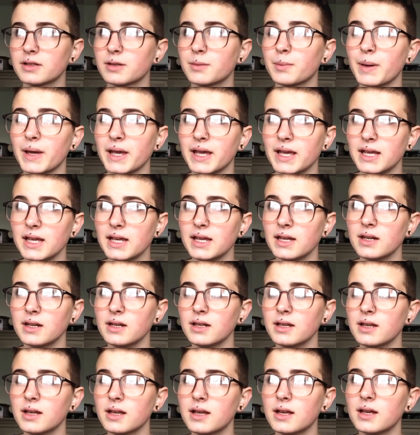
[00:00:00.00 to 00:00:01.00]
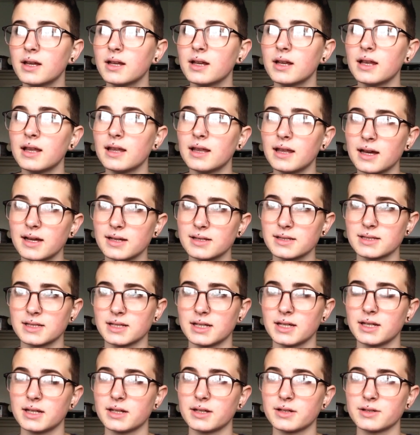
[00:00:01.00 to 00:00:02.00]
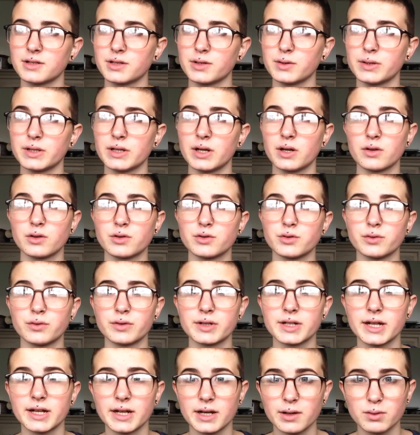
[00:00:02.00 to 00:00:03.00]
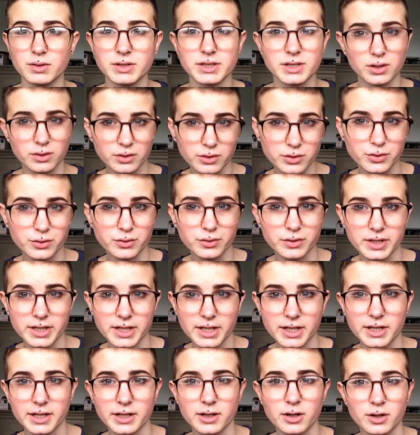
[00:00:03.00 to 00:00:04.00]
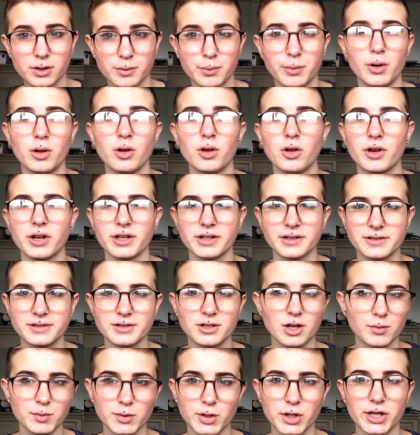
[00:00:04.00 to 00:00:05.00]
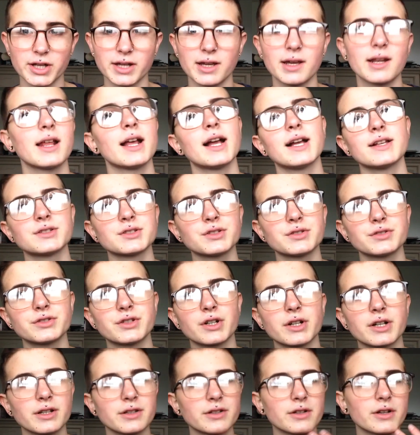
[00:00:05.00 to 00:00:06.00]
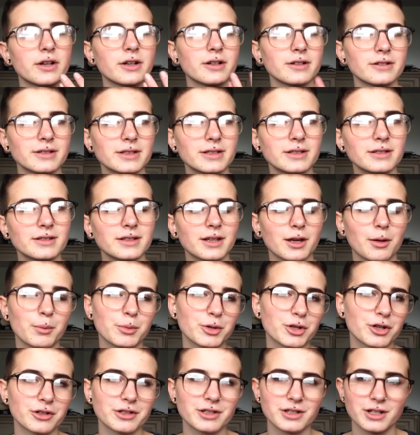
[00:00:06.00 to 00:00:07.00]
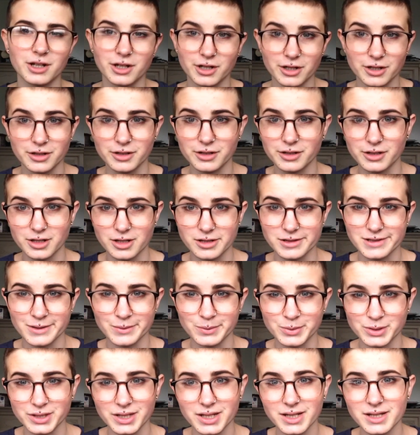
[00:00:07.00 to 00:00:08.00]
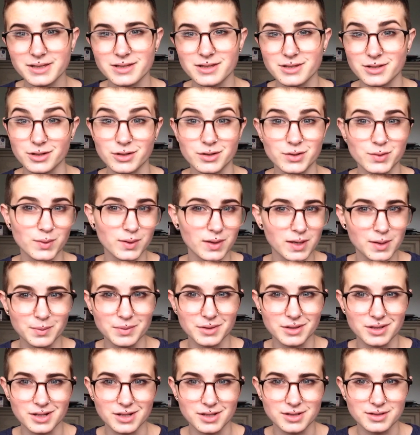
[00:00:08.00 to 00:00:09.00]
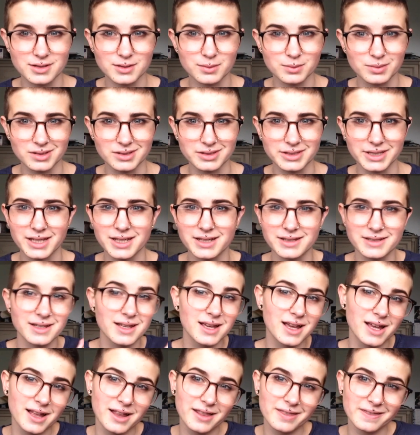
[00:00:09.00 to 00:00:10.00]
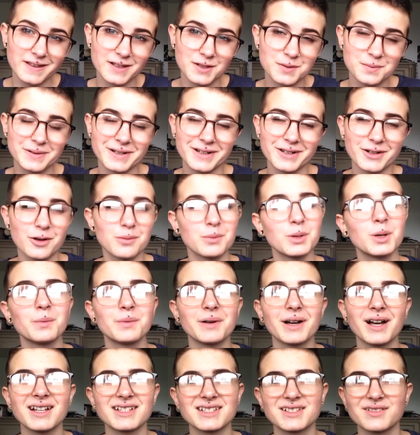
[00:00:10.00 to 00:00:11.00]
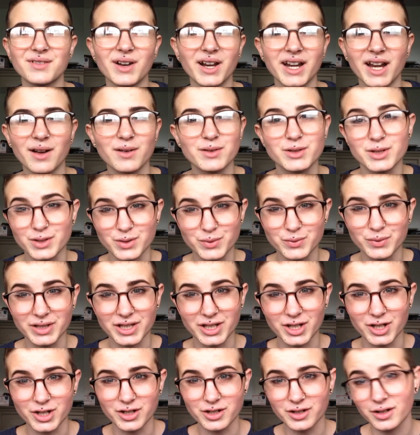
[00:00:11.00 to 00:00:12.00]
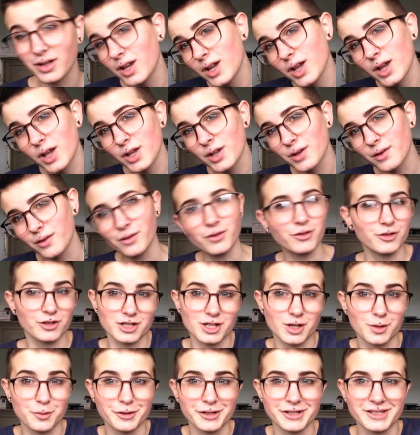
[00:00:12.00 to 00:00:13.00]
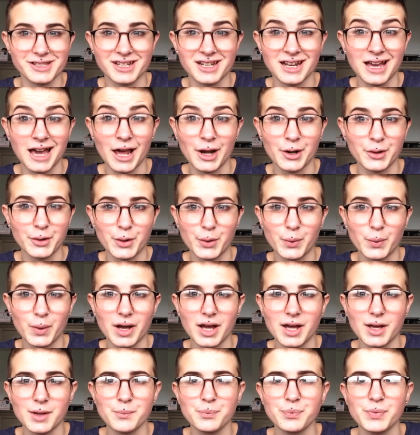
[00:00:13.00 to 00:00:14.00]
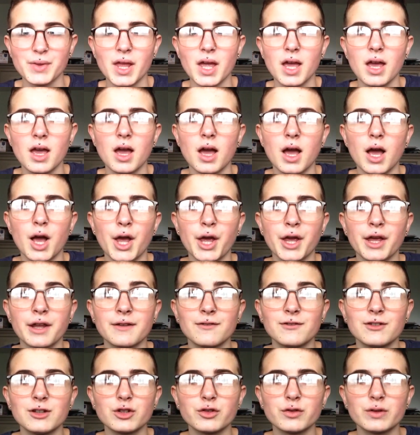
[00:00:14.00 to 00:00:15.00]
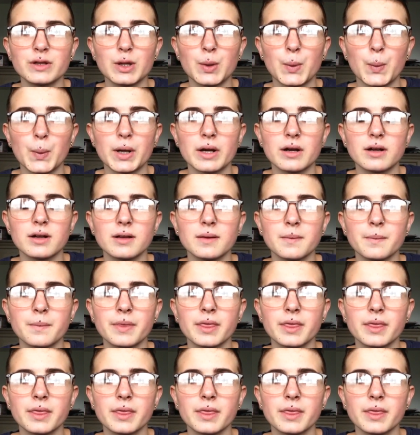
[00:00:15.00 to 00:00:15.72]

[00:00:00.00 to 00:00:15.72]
The pain lasted until he got the jewelry in, and once he got the jewelry in and got the ball on, it stopped hurting, and it hasn't started to hurt since. I'm sure it's going to hurt in the next couple of days. It's going to swell up in the next couple of days. That's pretty normal, but as of right now it doesn't really hurt for some reason. I don't know why. It feels really weird.